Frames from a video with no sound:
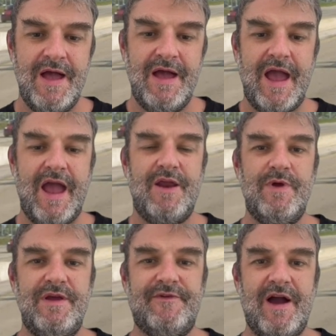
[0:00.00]
And
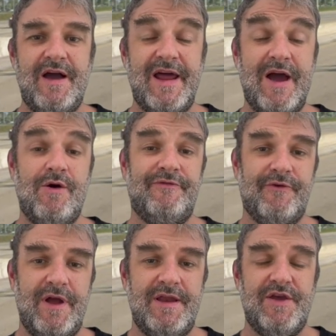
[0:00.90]
we've got our
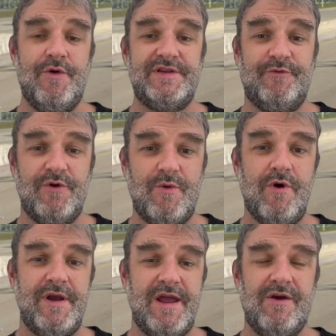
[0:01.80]
friend US
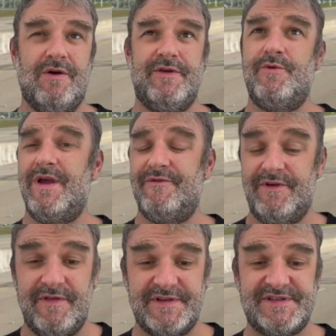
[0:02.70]
41 here. Although we haven't
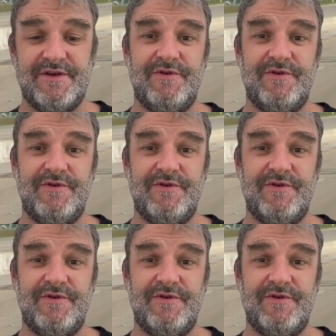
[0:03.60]
done the southern